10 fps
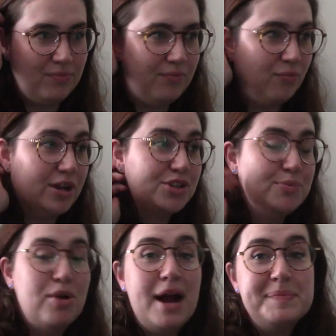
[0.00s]
which
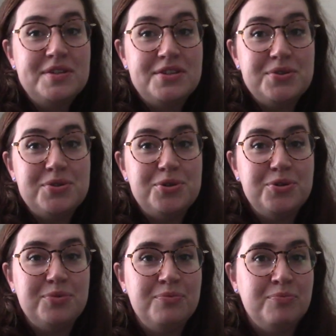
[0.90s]
props
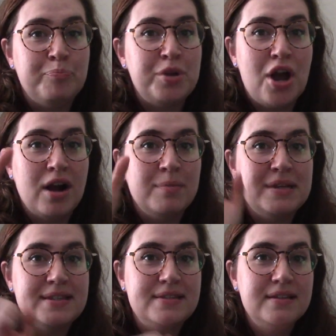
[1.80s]
to monogamous